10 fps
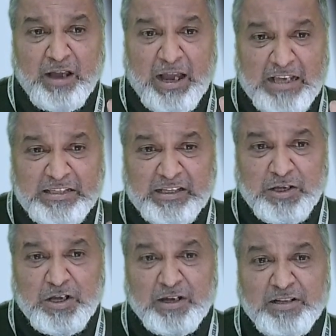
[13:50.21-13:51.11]
As
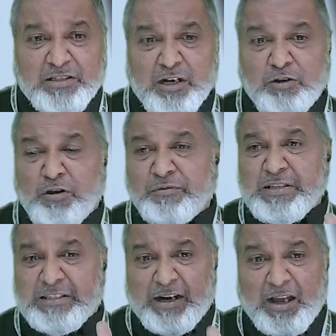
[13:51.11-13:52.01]
a result of
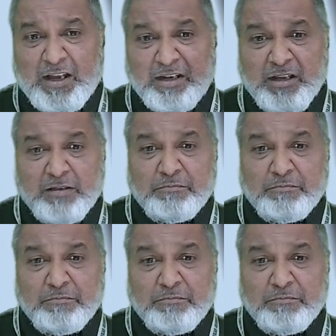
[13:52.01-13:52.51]
this right,